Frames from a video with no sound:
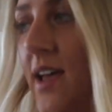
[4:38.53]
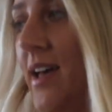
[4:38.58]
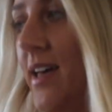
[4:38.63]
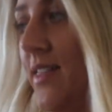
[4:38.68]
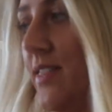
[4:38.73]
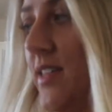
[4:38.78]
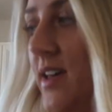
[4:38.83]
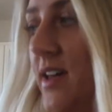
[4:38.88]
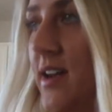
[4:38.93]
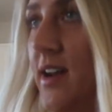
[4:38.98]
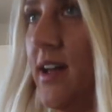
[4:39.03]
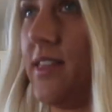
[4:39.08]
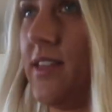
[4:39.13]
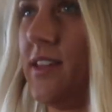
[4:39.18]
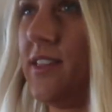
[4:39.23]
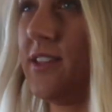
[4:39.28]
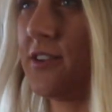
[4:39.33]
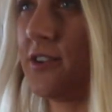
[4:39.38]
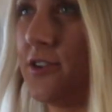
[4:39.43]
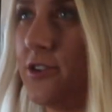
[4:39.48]
and then I
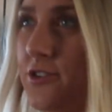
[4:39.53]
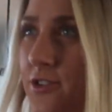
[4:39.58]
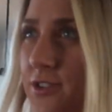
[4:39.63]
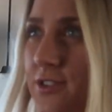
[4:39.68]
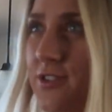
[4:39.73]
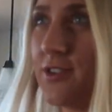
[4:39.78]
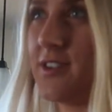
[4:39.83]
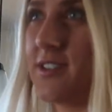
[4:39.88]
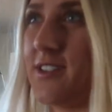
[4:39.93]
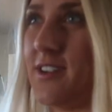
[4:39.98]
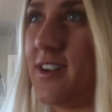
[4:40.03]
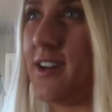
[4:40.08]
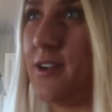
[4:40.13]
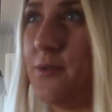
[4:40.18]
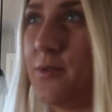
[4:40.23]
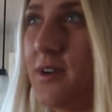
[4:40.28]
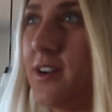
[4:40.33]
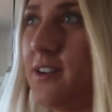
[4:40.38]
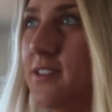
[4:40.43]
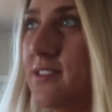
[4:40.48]
think the grocery stores or
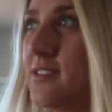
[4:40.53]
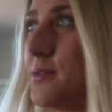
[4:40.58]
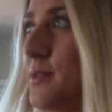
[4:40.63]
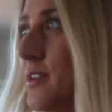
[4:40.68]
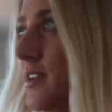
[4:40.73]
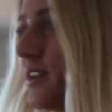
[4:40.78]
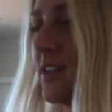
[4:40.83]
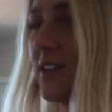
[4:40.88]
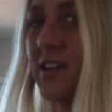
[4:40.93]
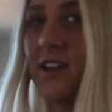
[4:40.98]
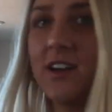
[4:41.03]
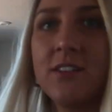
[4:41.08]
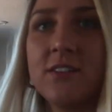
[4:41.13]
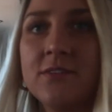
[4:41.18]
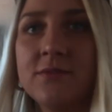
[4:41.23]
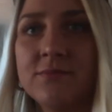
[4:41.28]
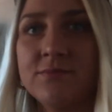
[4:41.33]
anywhere else we're gonna go.